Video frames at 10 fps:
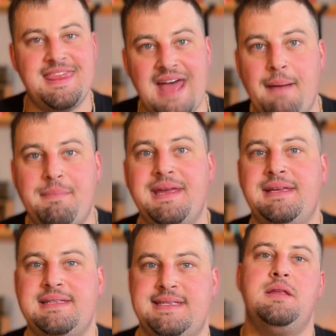That
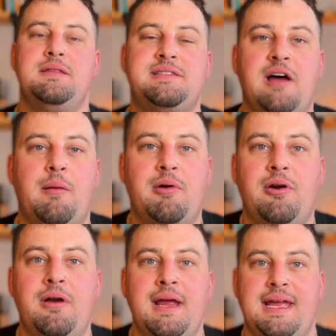being said,
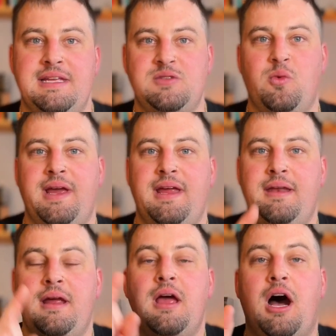summer is
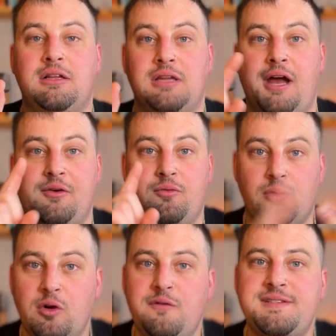when a lot of
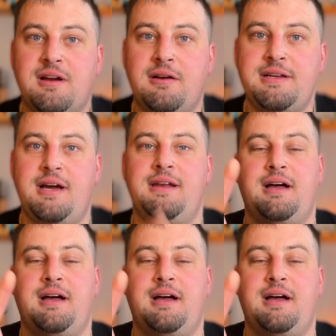roofs are done,